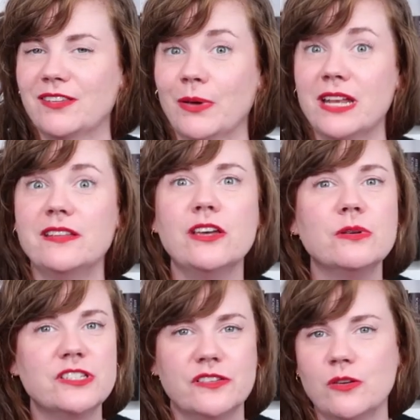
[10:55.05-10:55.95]
So it is
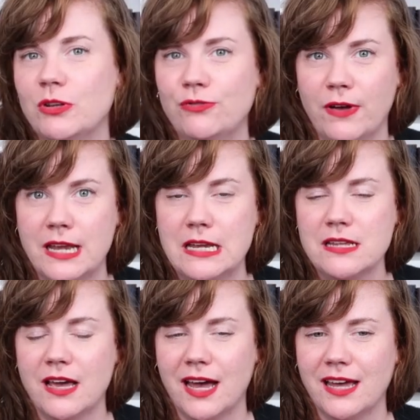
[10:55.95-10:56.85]
always just so much
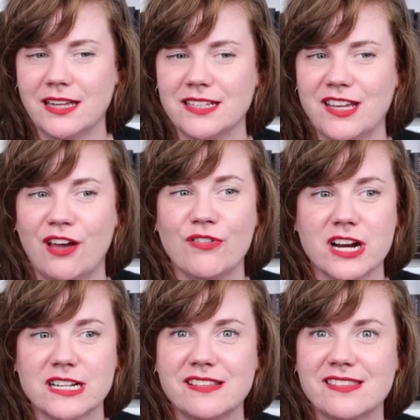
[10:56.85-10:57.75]
fun to have
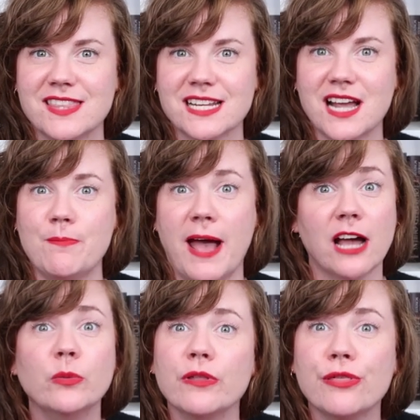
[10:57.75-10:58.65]
artists that come
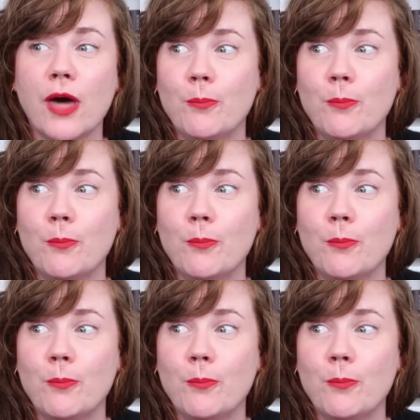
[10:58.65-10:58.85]
back with